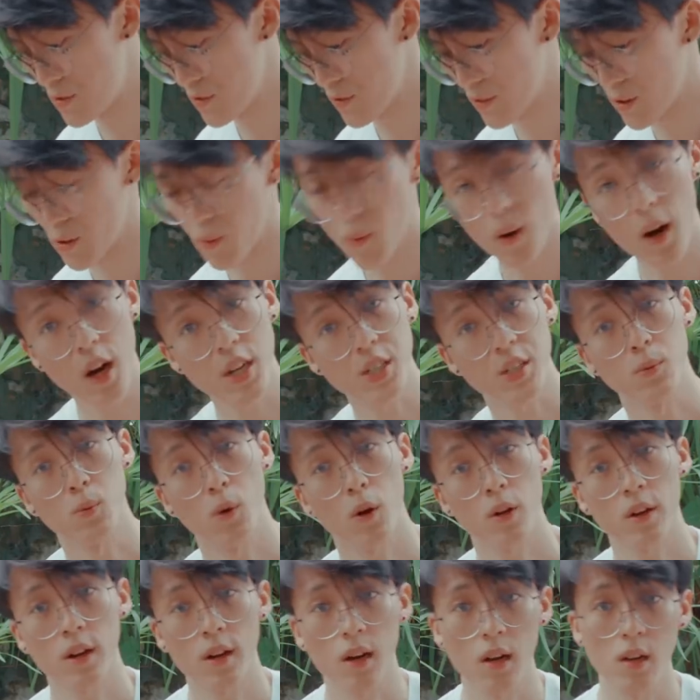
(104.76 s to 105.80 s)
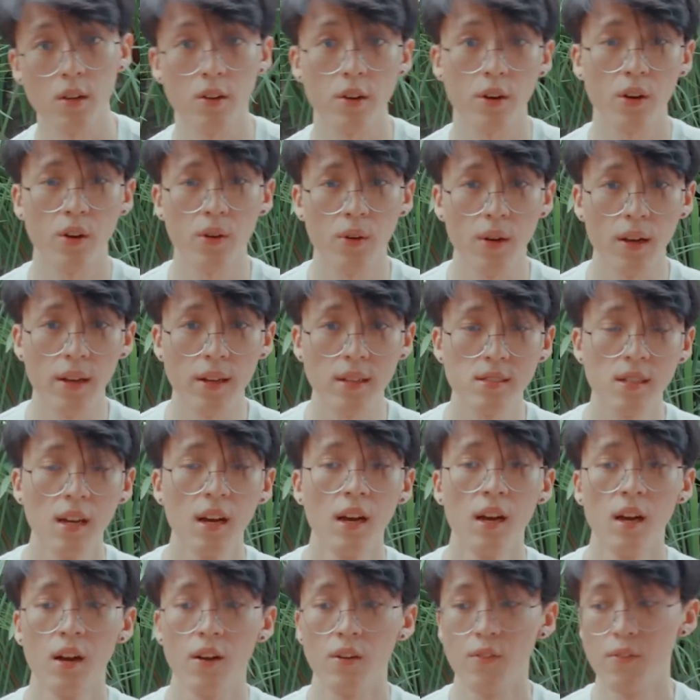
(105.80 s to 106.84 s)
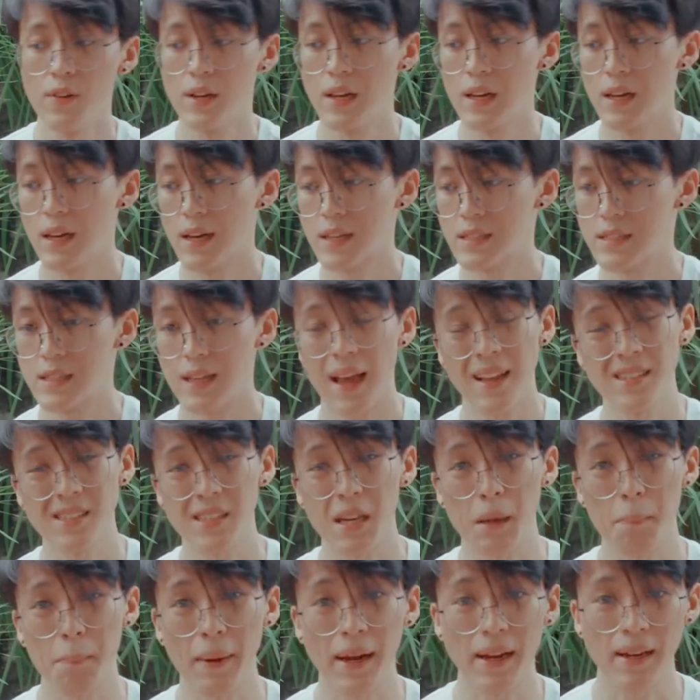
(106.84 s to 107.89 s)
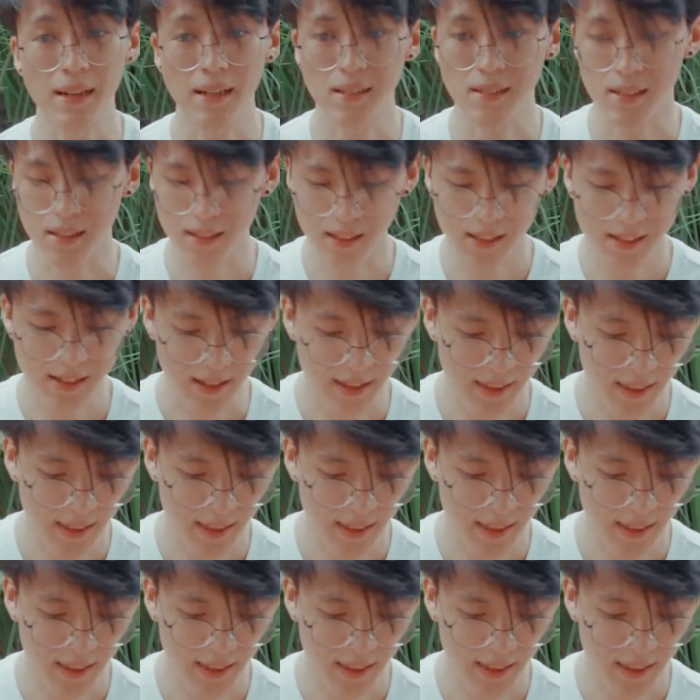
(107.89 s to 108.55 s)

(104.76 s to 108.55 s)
with gouache and watercolor, acrylics, really likes landscape paintings and things like